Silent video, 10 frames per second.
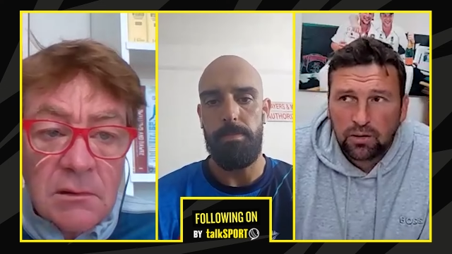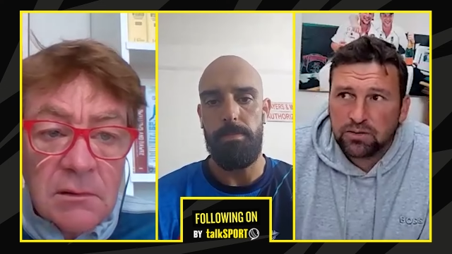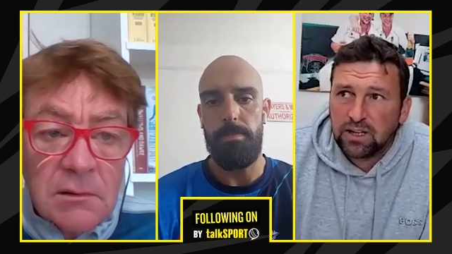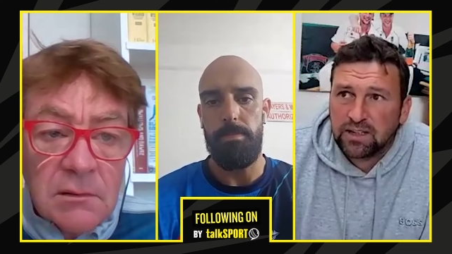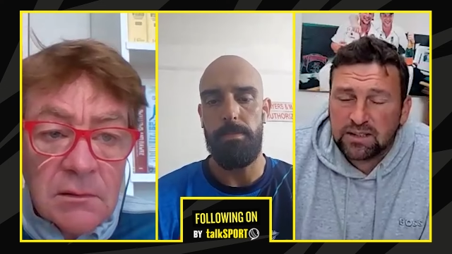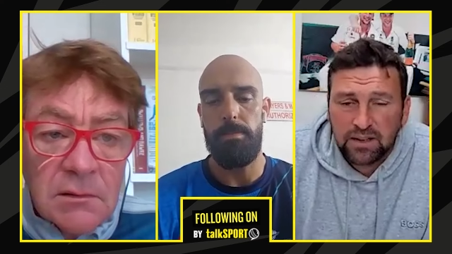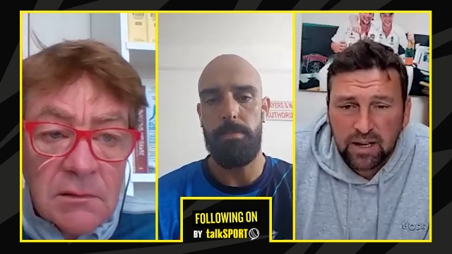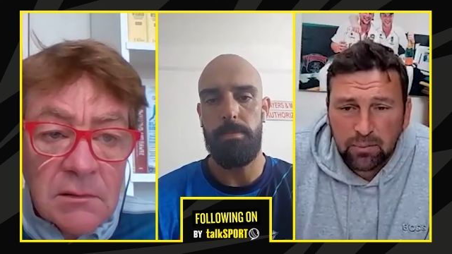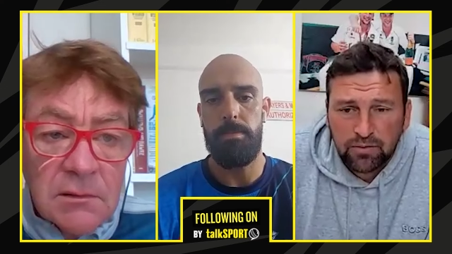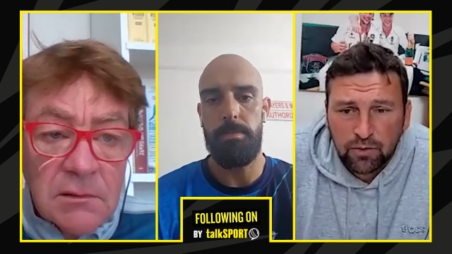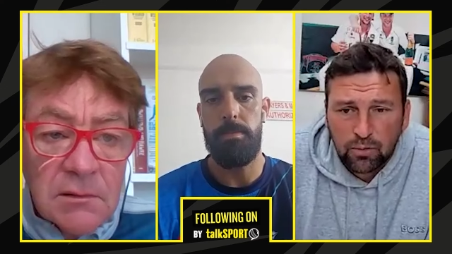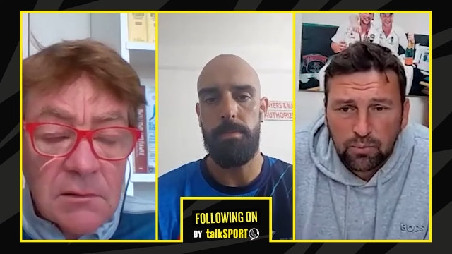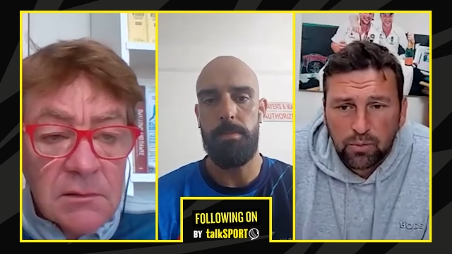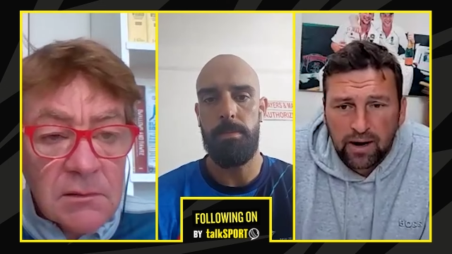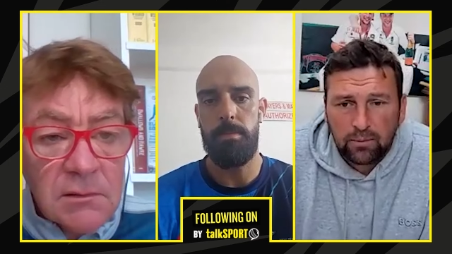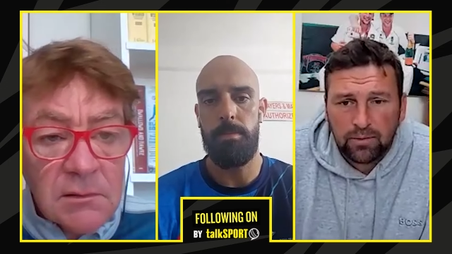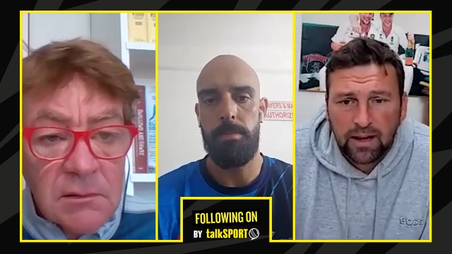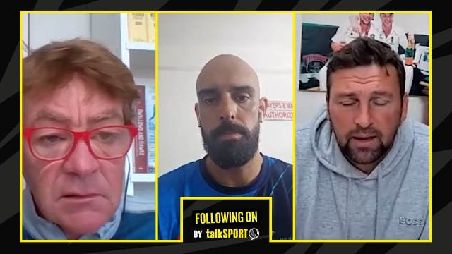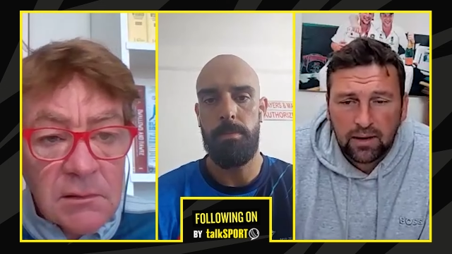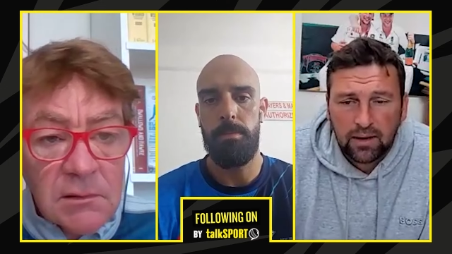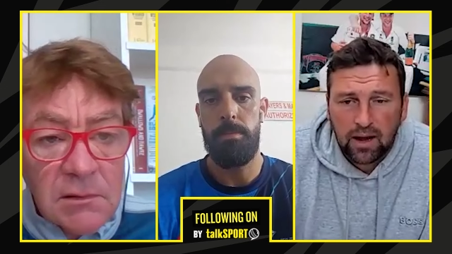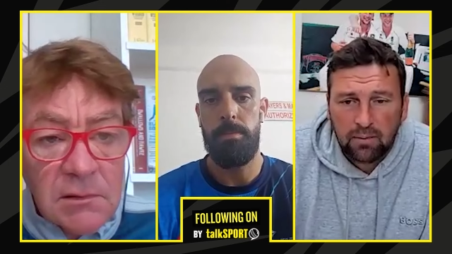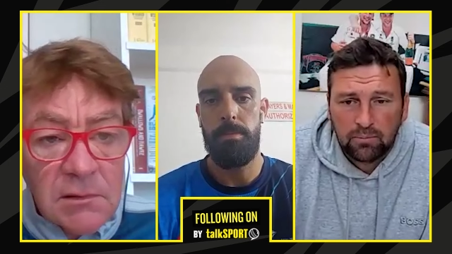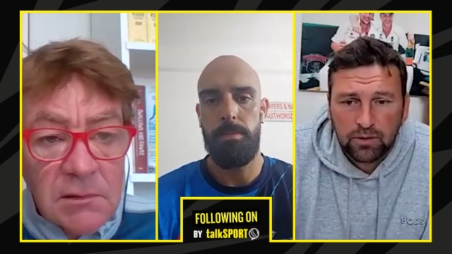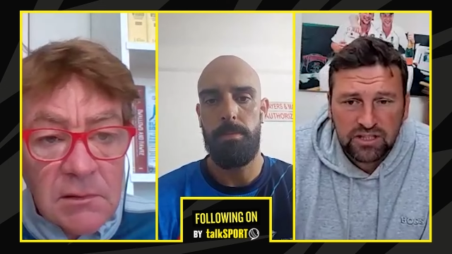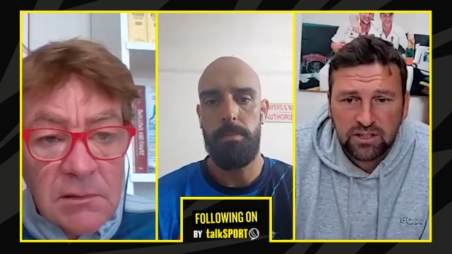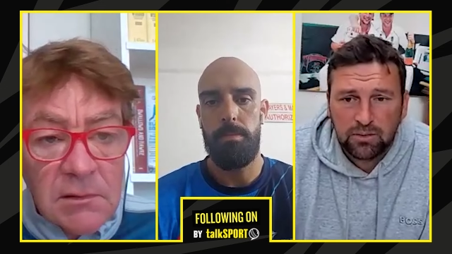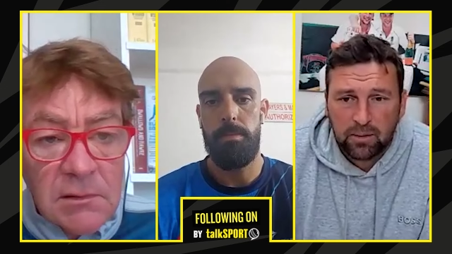Speaker 1: was the last year, the year before when we were out there, um, we seen you.